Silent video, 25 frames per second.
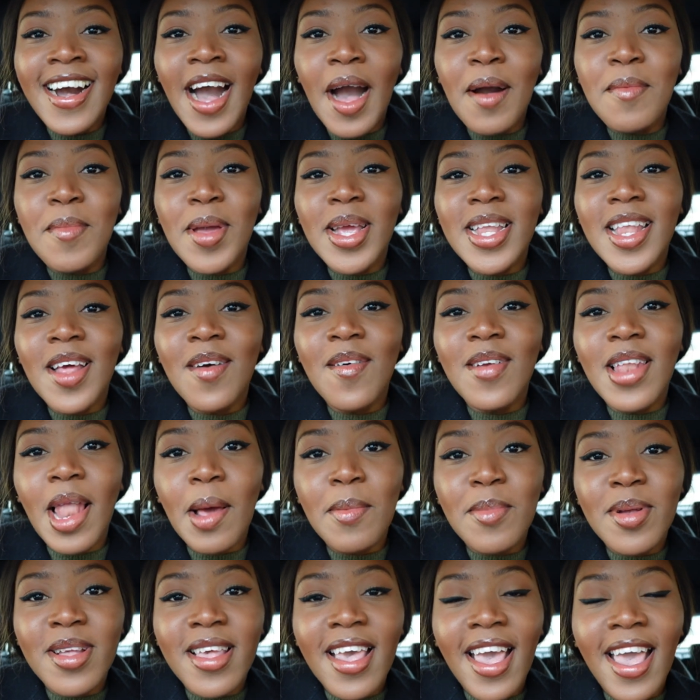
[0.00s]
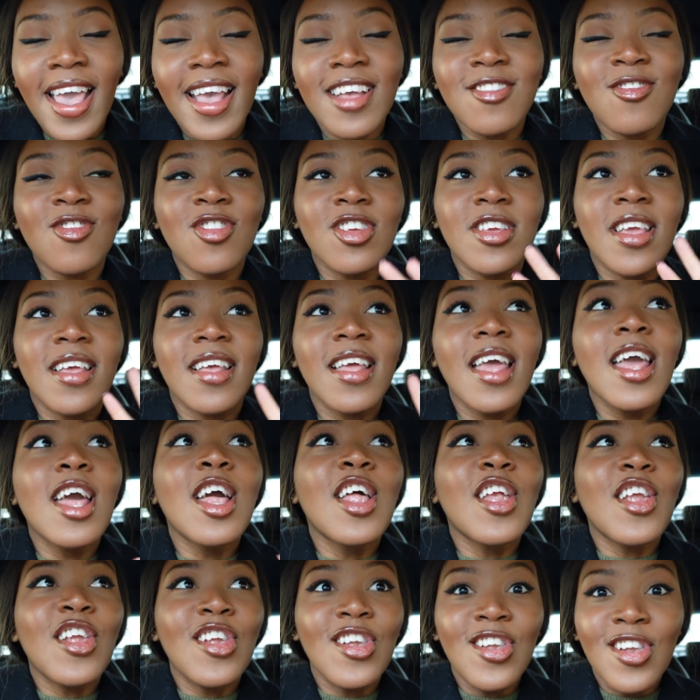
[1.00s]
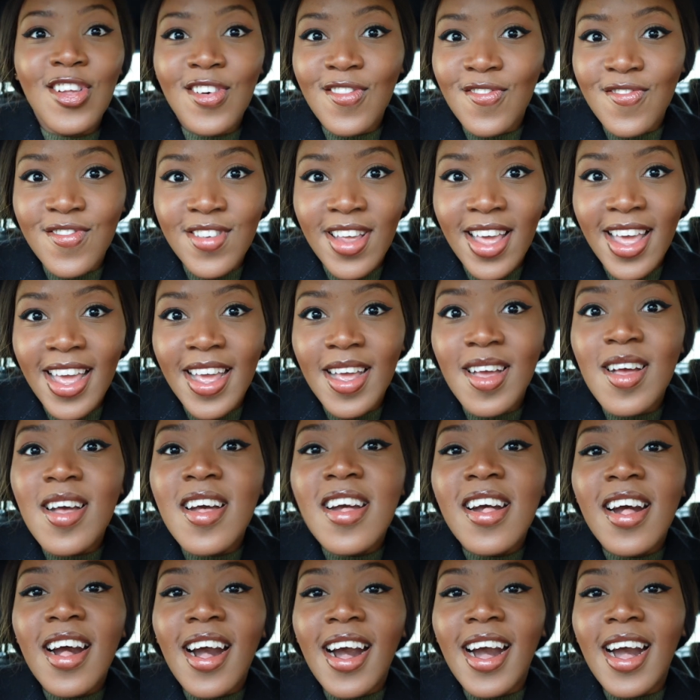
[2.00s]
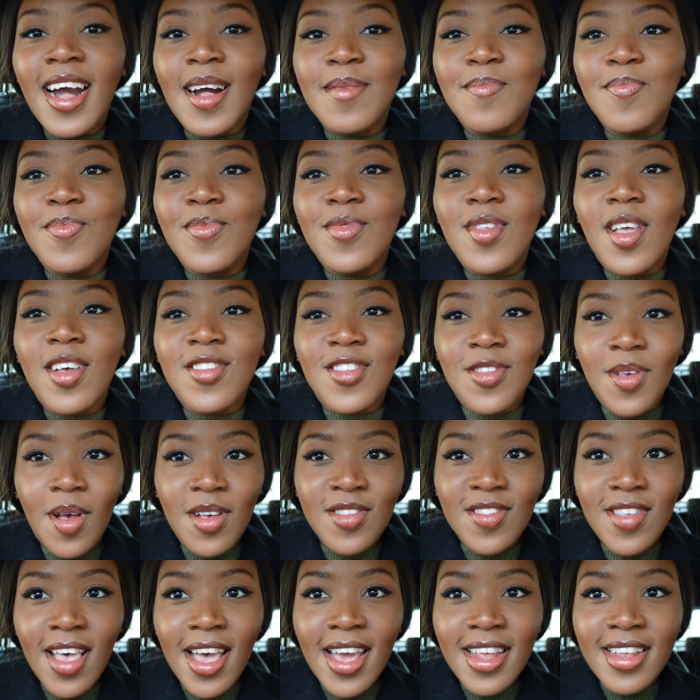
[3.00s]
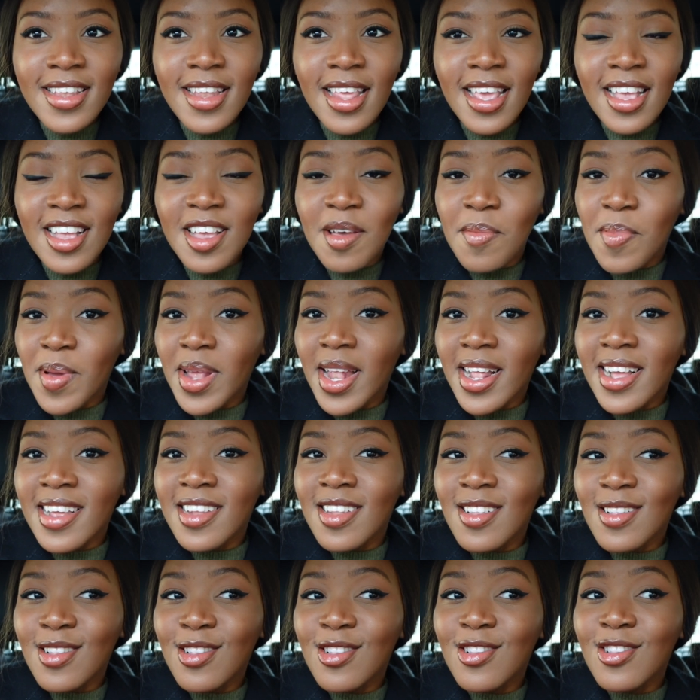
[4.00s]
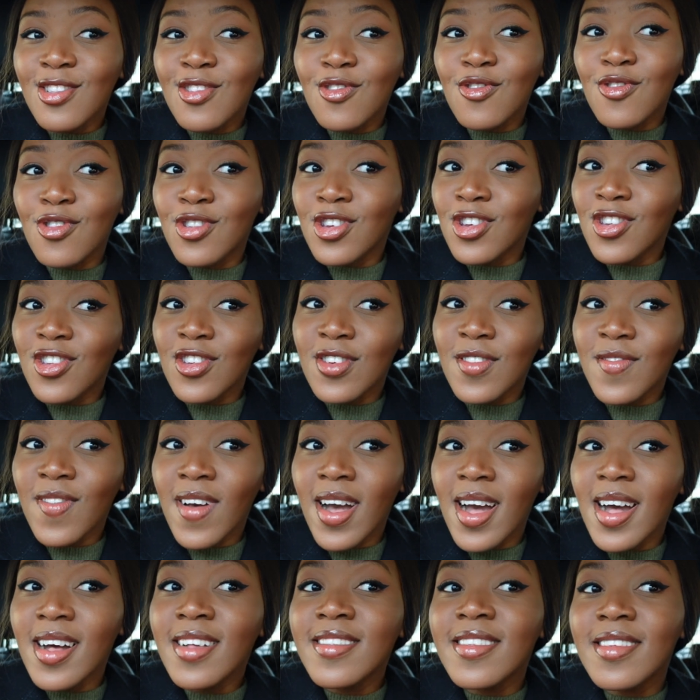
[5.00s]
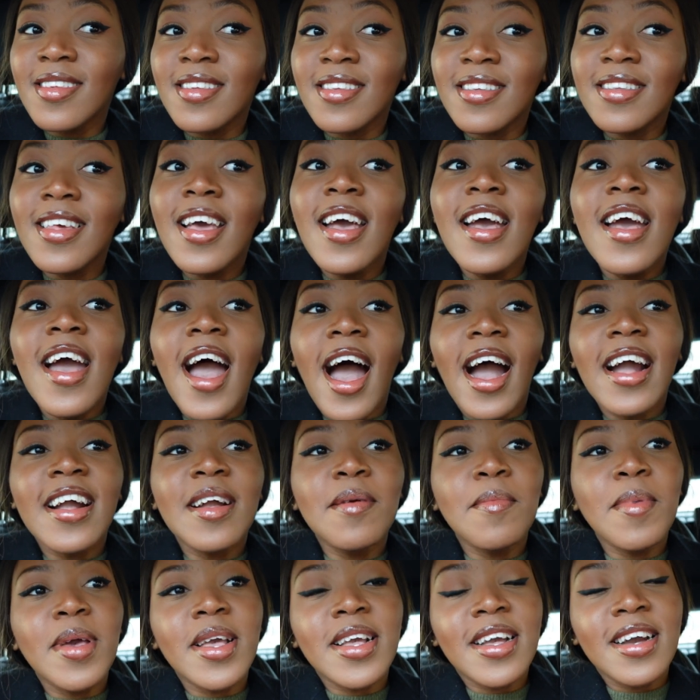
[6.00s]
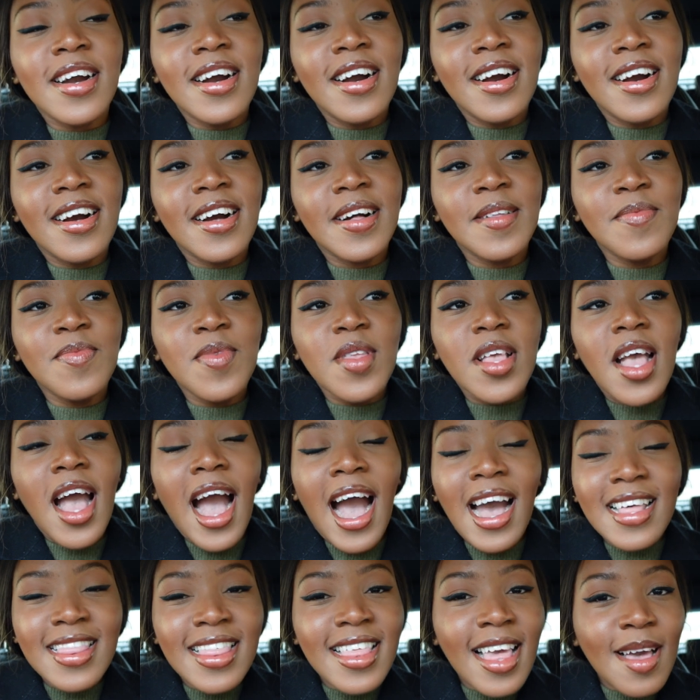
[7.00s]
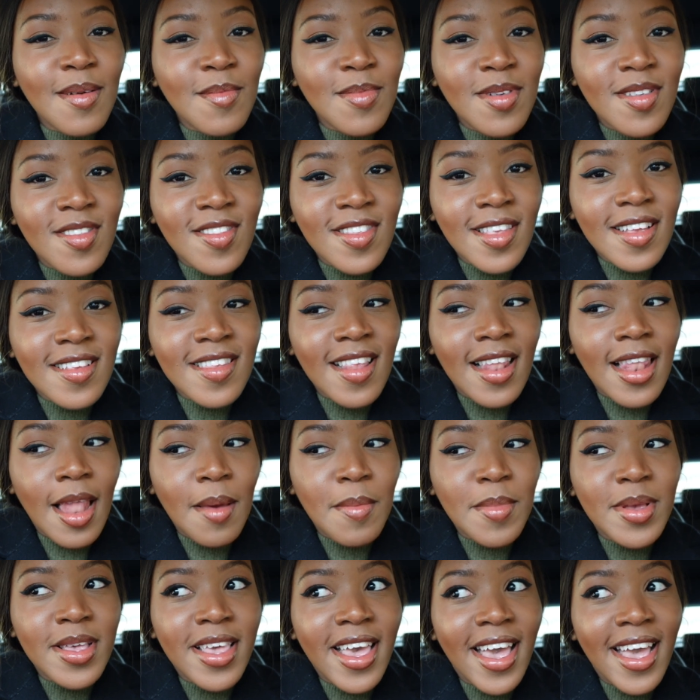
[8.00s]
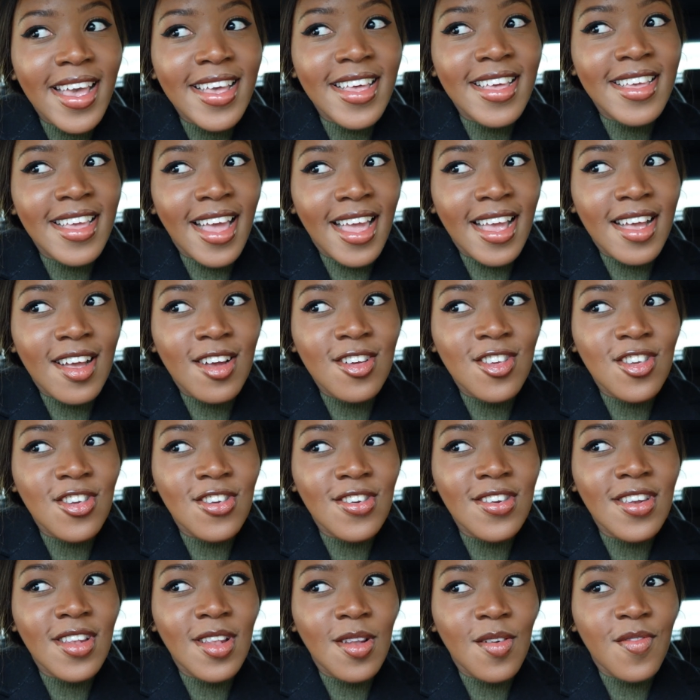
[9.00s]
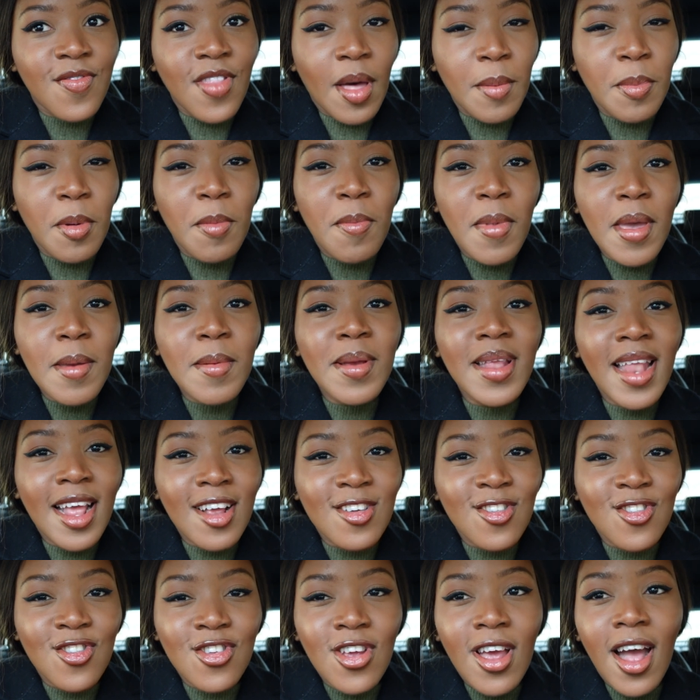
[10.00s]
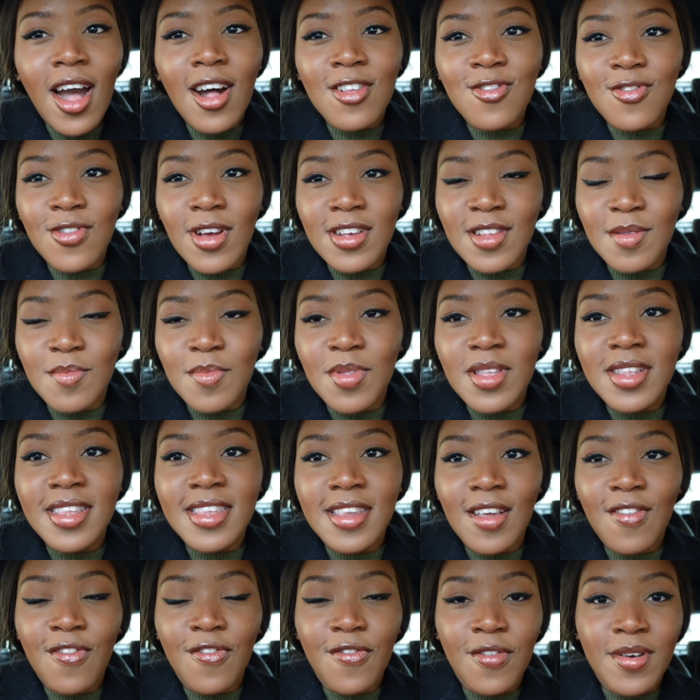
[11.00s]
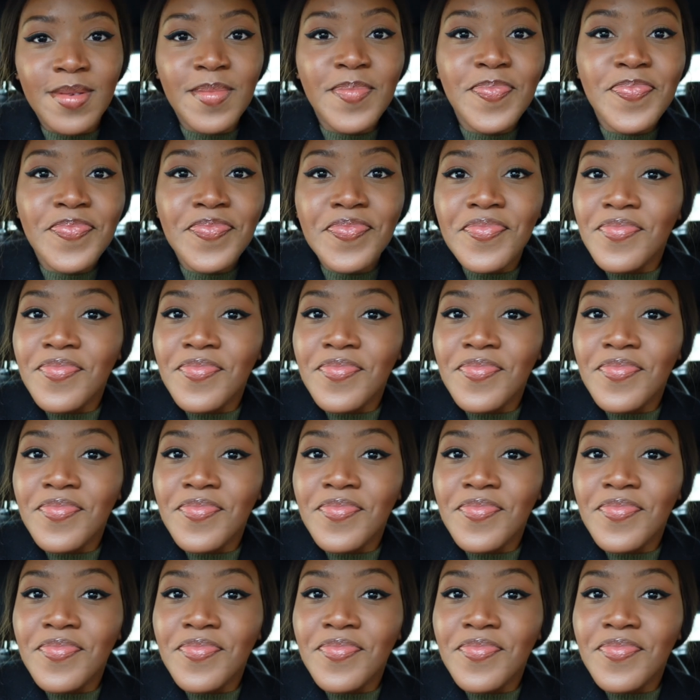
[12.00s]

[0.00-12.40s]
I made her a lemon cake, she loved it. So I said it could be like a little tradition of ours and I can make her, I think I'm going to stick to lemon cake again because she did love that, but maybe next year I'll try something different.